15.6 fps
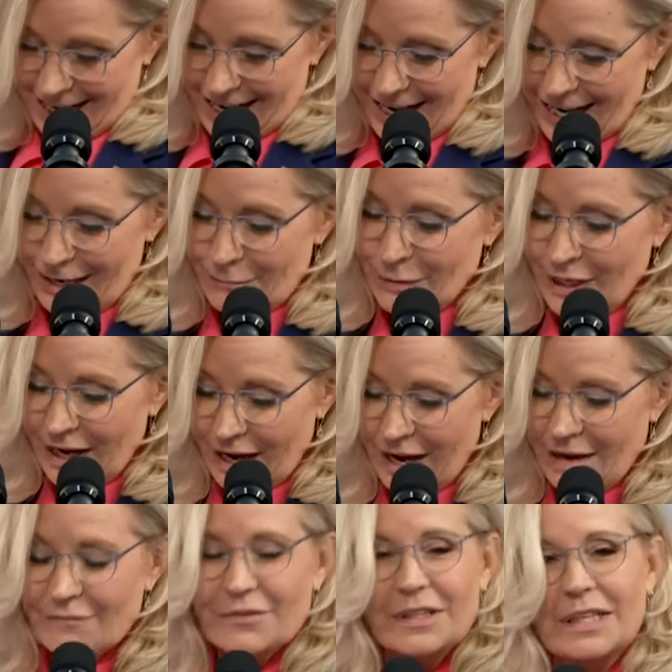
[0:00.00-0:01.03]
I am
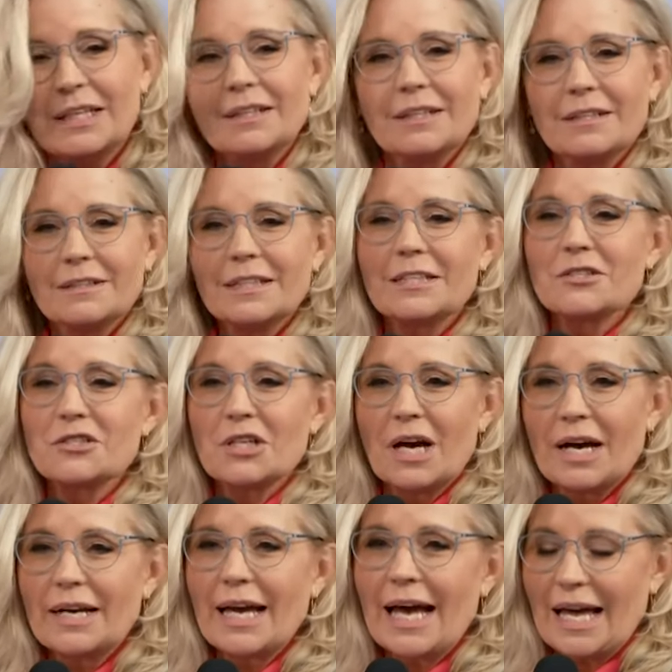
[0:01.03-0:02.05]
confident that
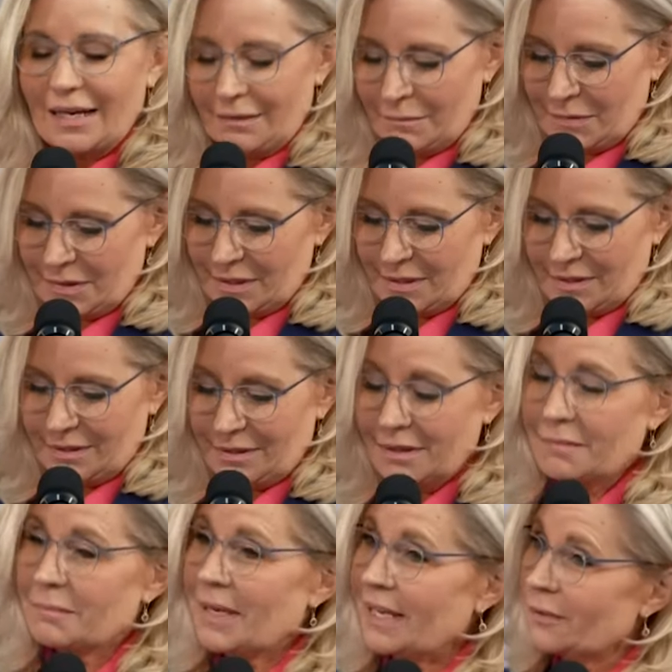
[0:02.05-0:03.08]
John Adams
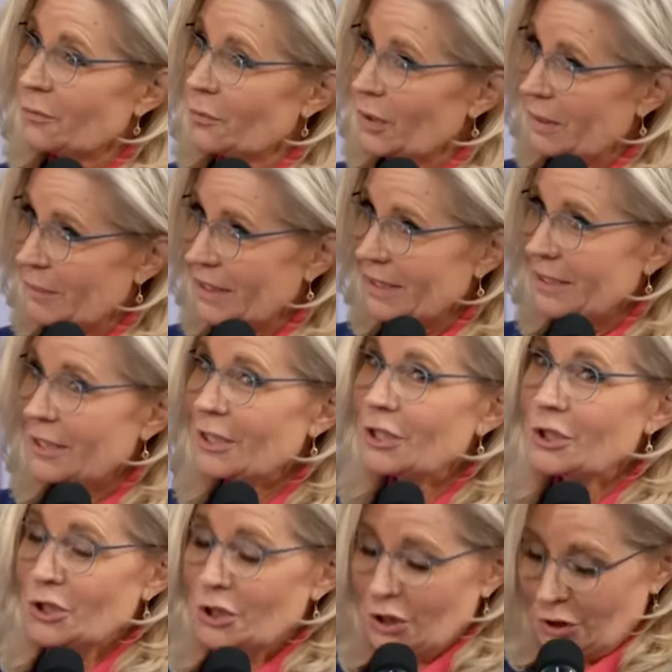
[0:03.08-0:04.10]
meant women
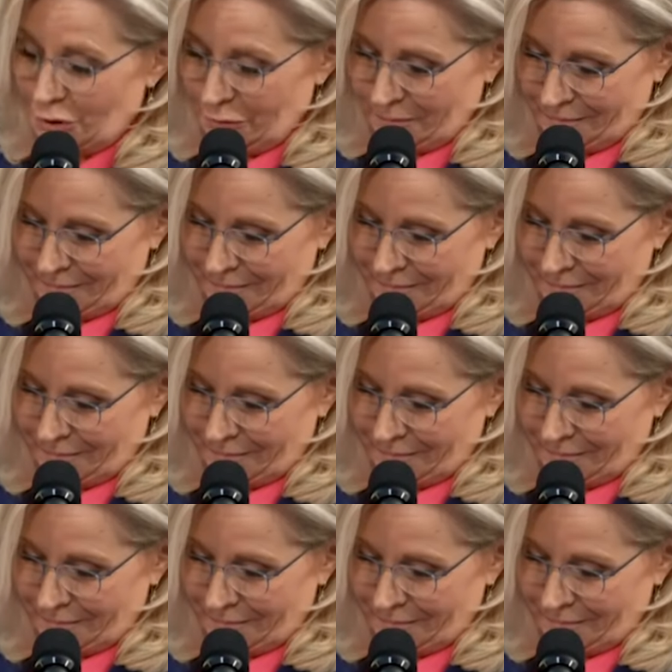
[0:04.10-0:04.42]
too.